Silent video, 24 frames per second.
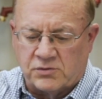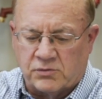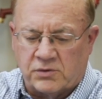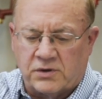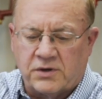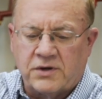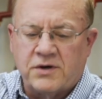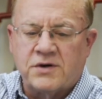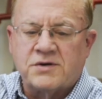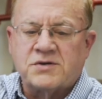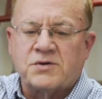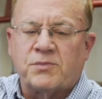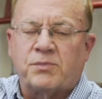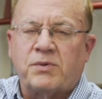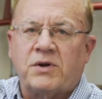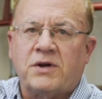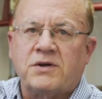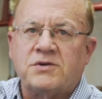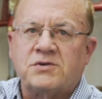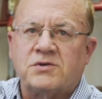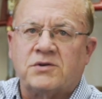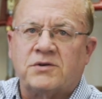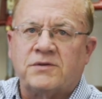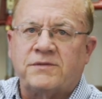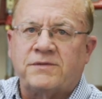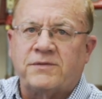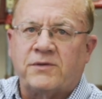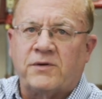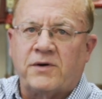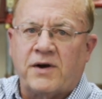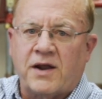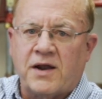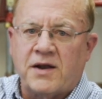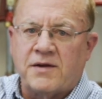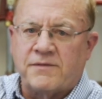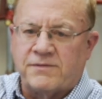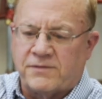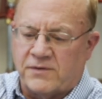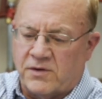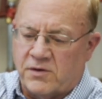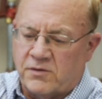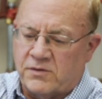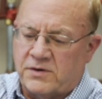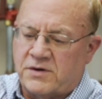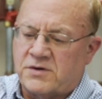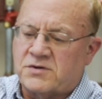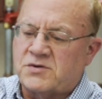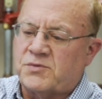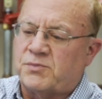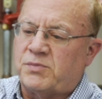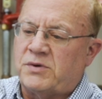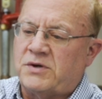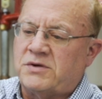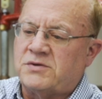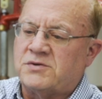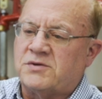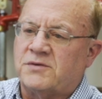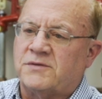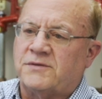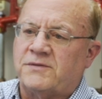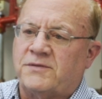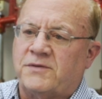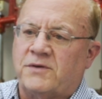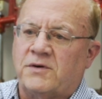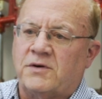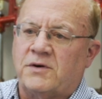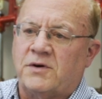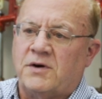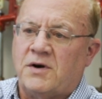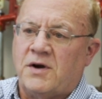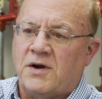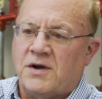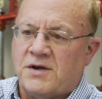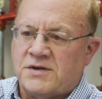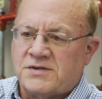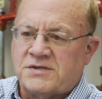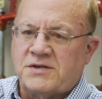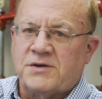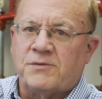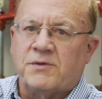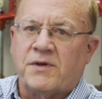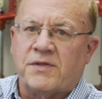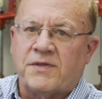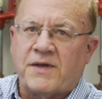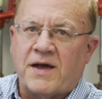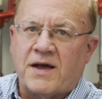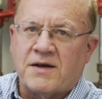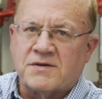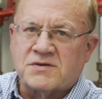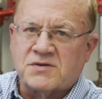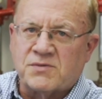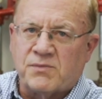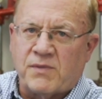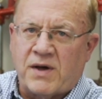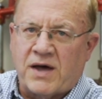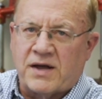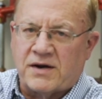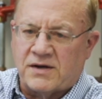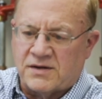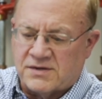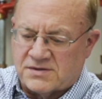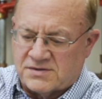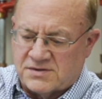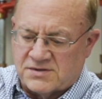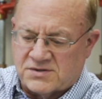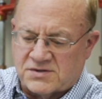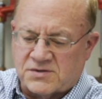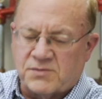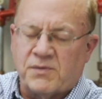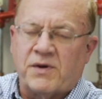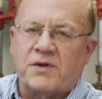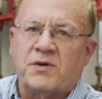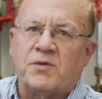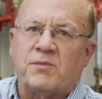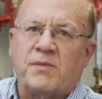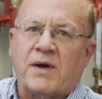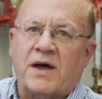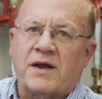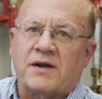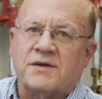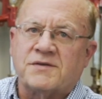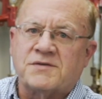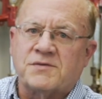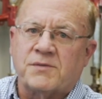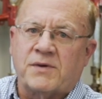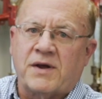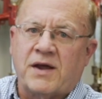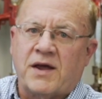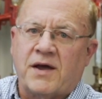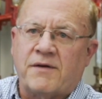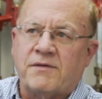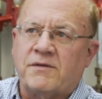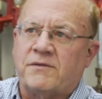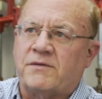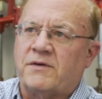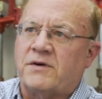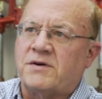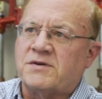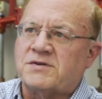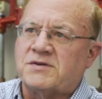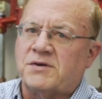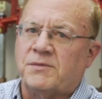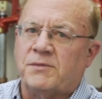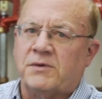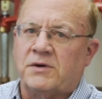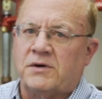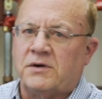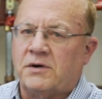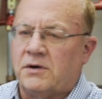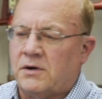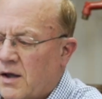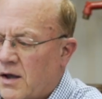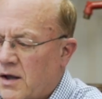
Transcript: where here's a plunger for an anti-flow, here's a plunger for C1000 models and some other models that we have that are very similar.